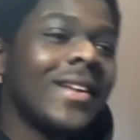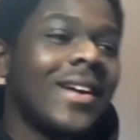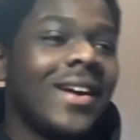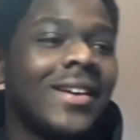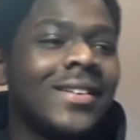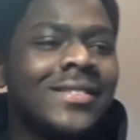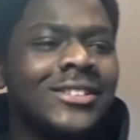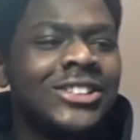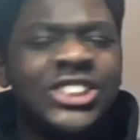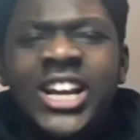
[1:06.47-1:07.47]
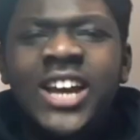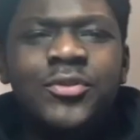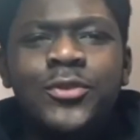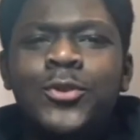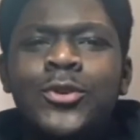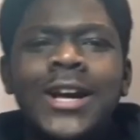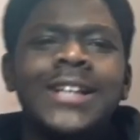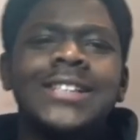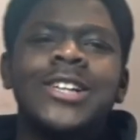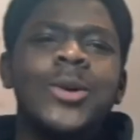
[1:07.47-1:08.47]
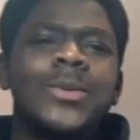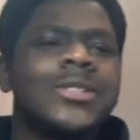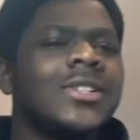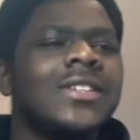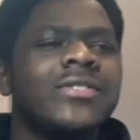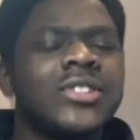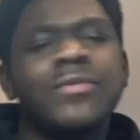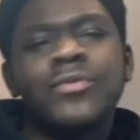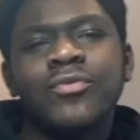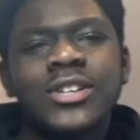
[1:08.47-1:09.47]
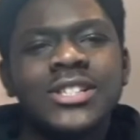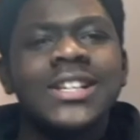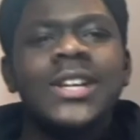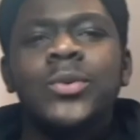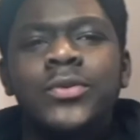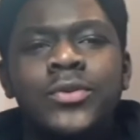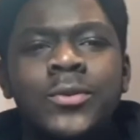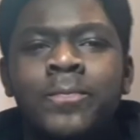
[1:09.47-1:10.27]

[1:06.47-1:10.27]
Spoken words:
and share if you feel like this helped you and if something resonated with you.